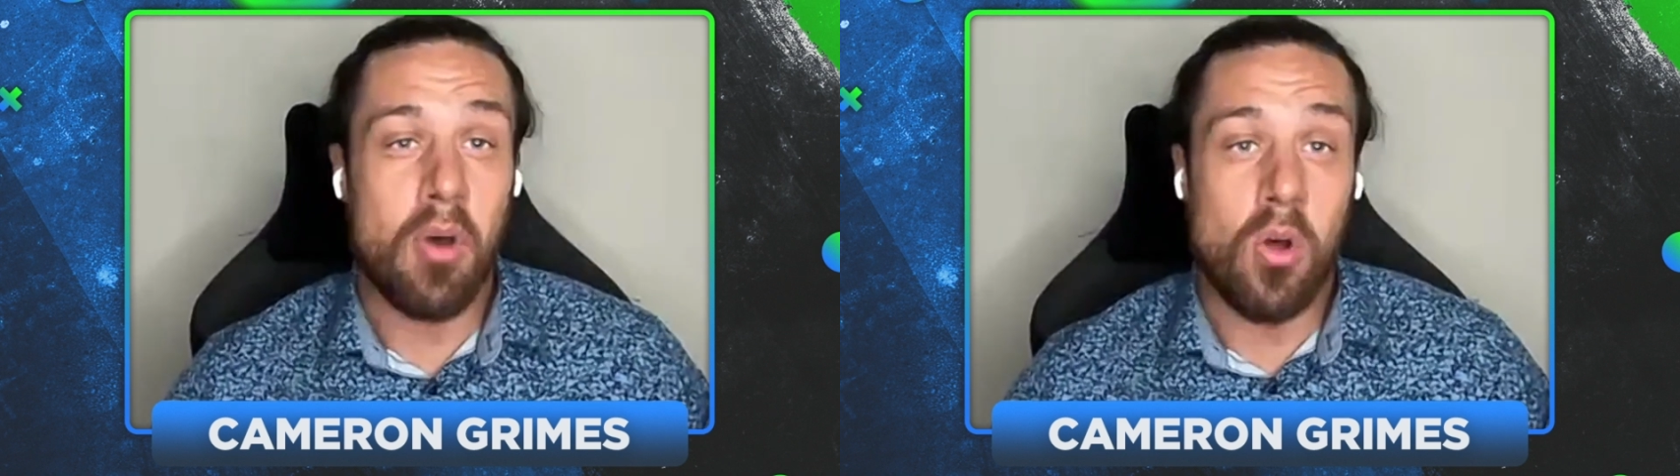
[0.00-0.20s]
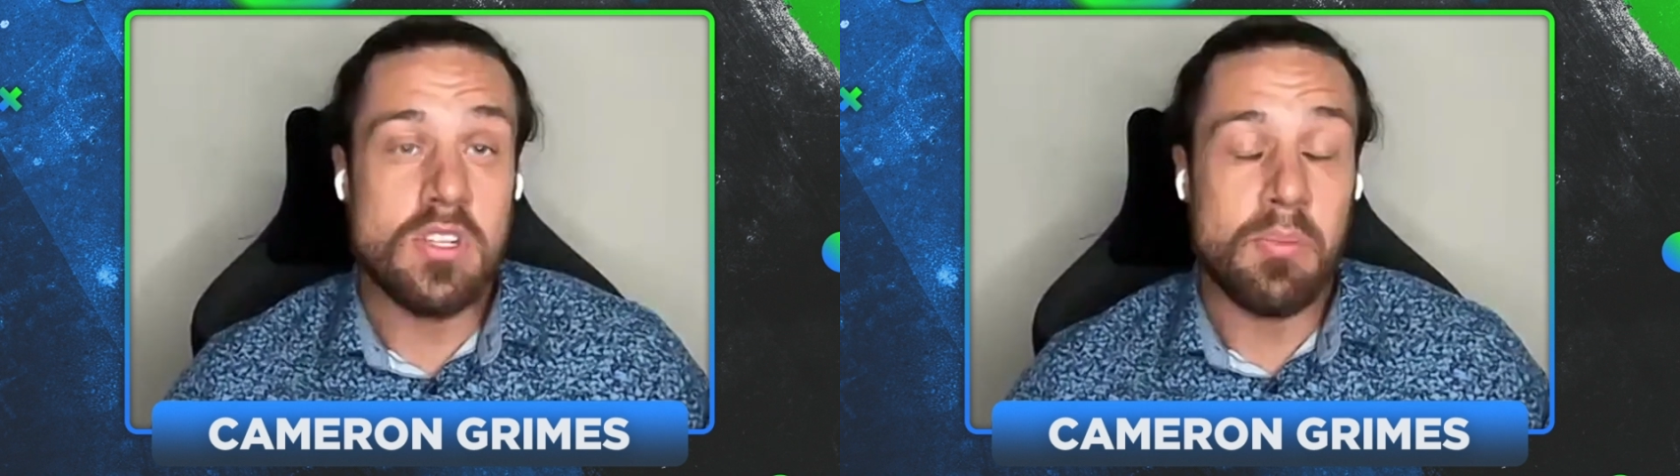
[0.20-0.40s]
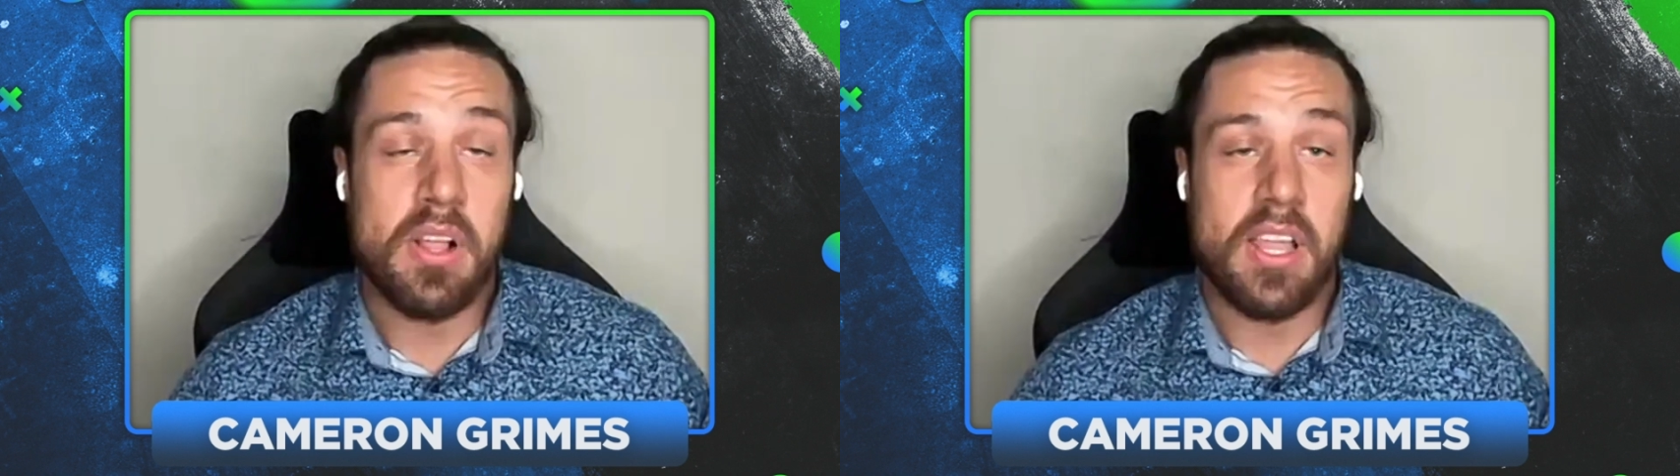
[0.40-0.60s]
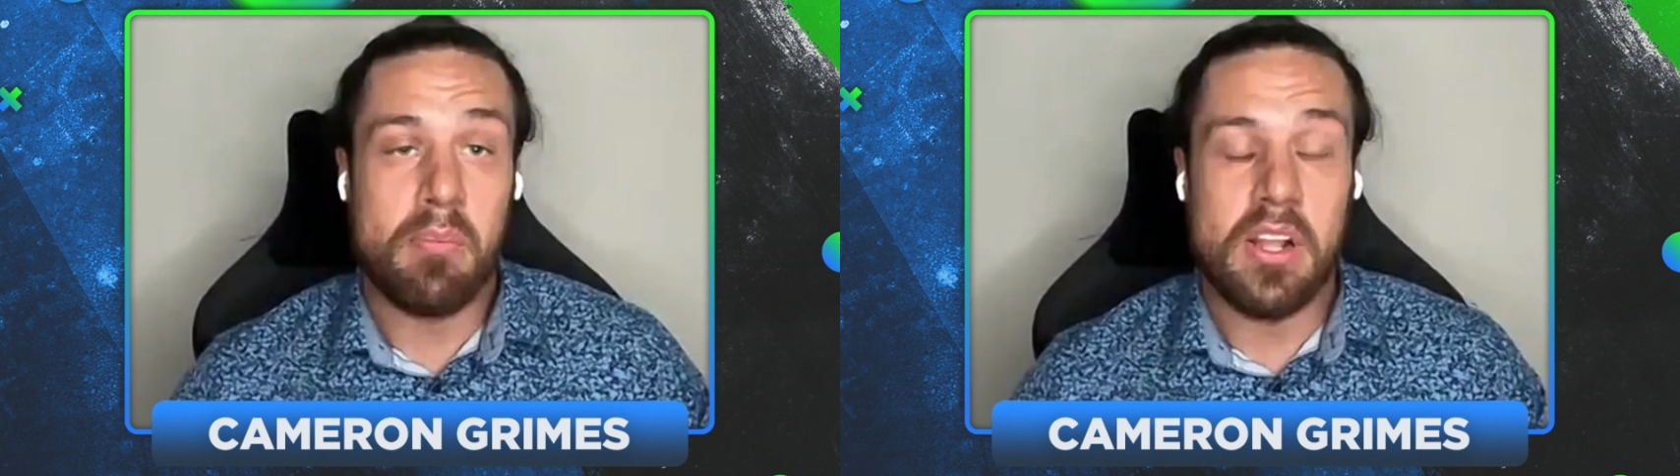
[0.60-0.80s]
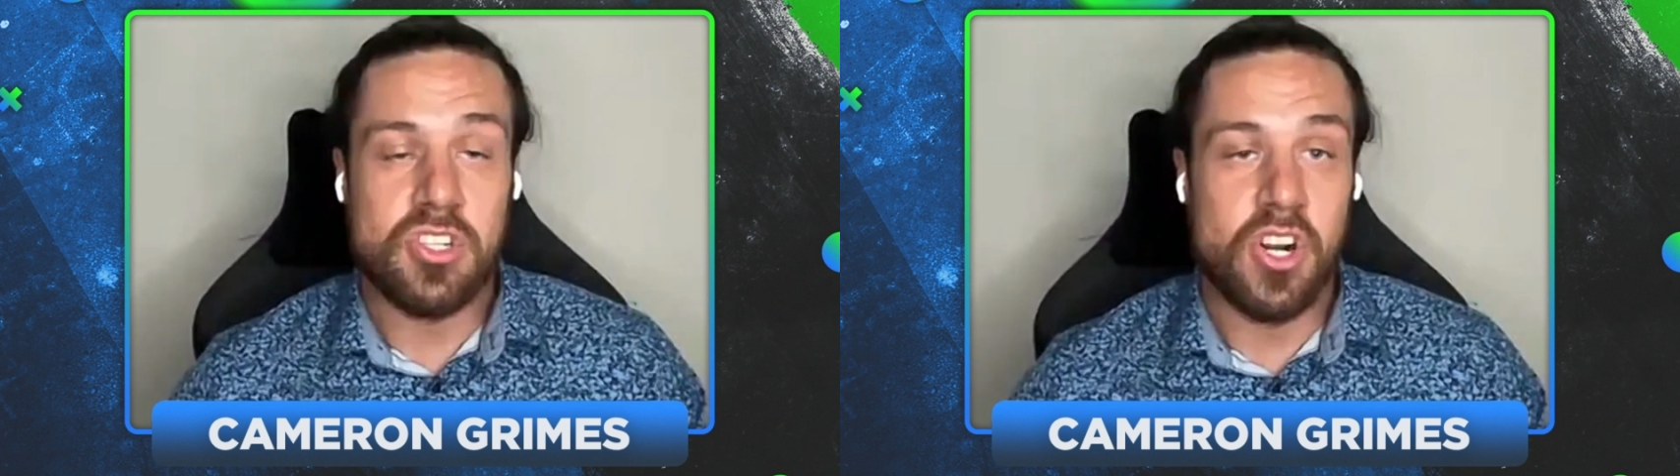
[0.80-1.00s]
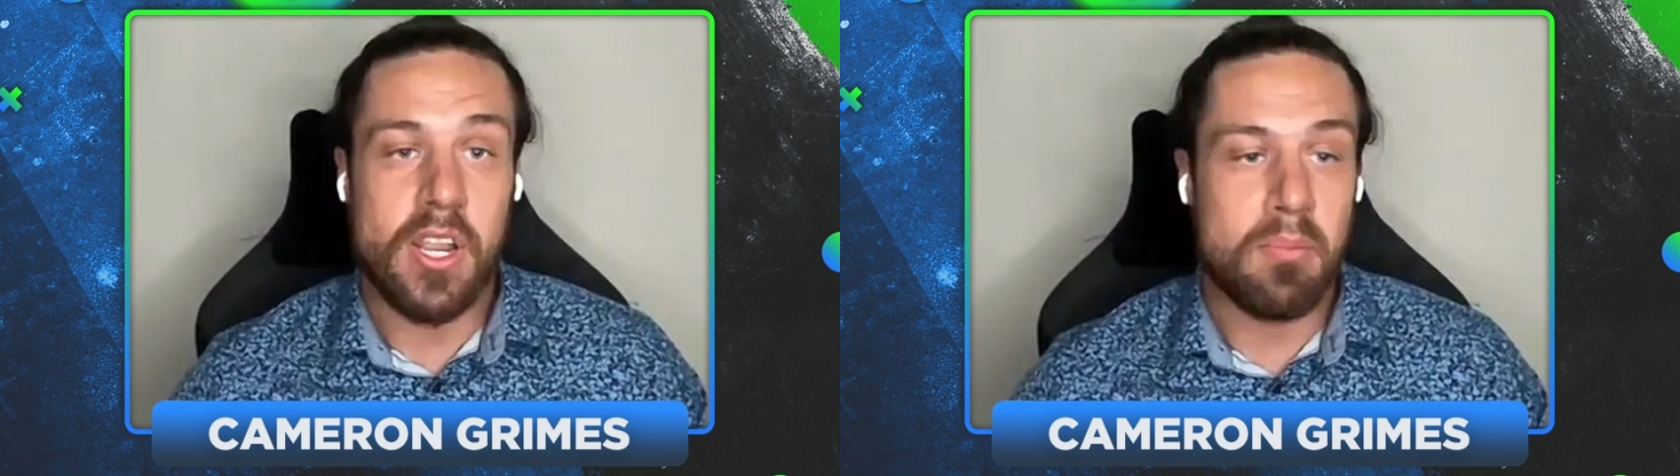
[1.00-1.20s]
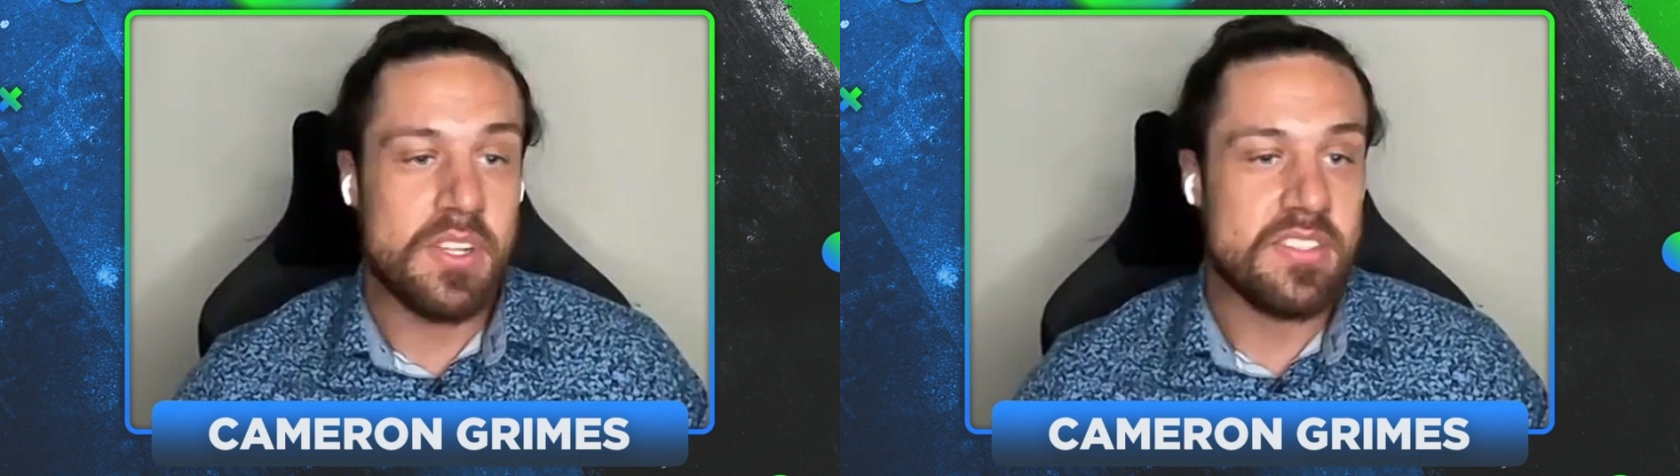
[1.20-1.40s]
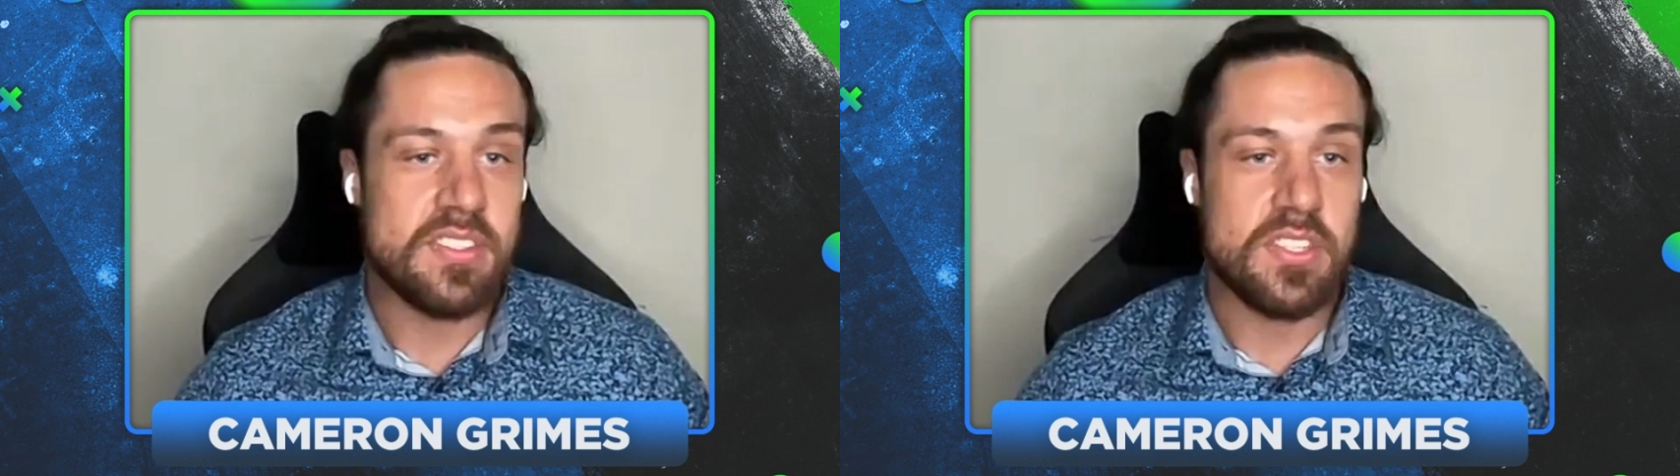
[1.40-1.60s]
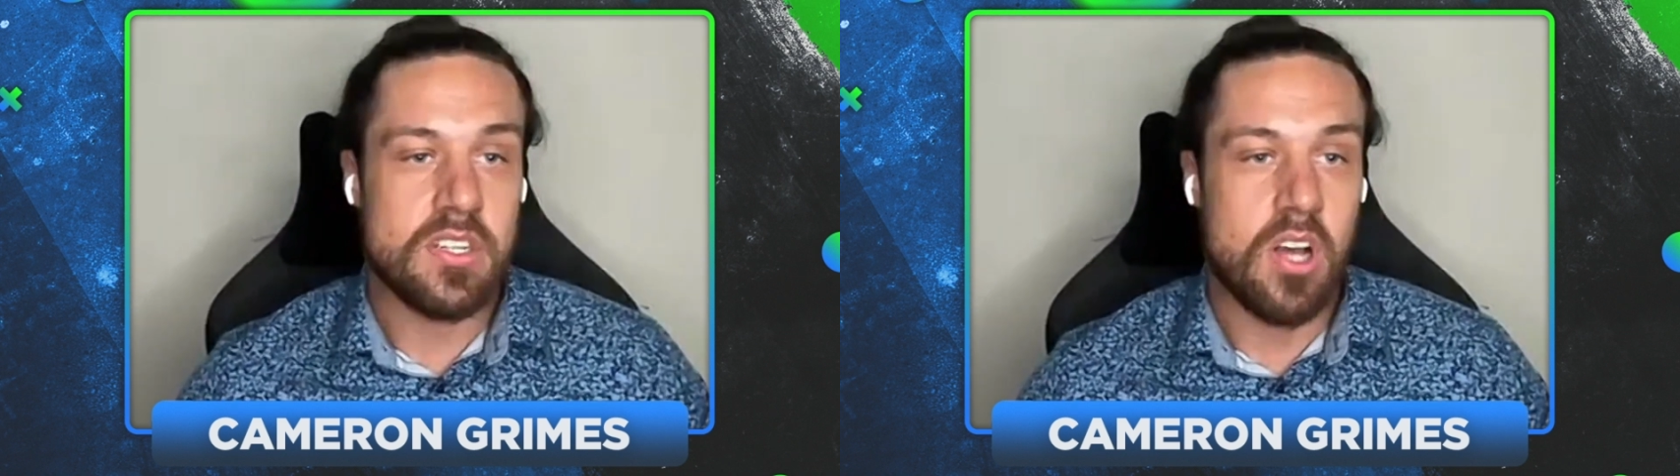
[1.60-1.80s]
But ultimately, my dream is to